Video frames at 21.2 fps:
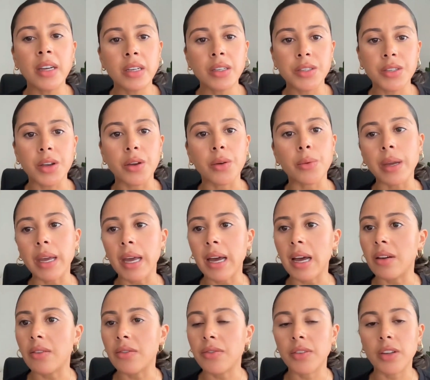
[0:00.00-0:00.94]
So we
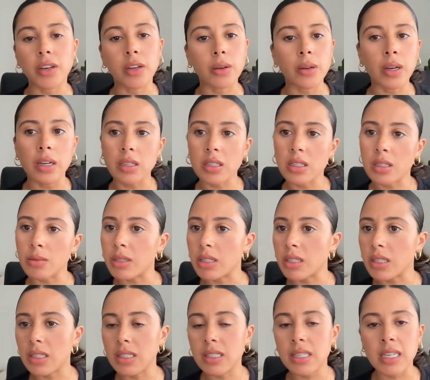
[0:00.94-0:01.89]
have, customer
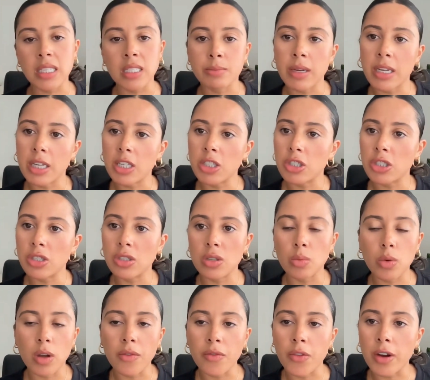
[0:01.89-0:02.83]
success managers
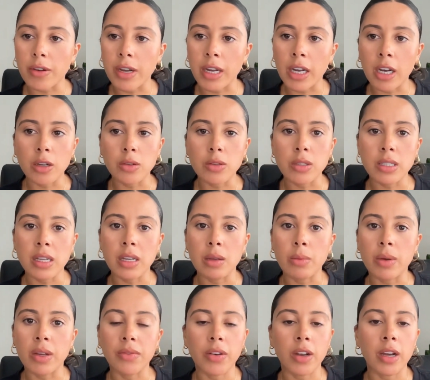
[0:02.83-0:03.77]
that work very
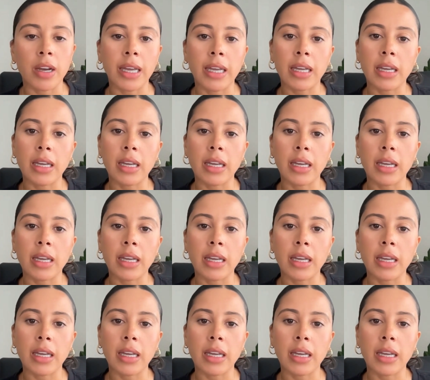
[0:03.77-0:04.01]
closely with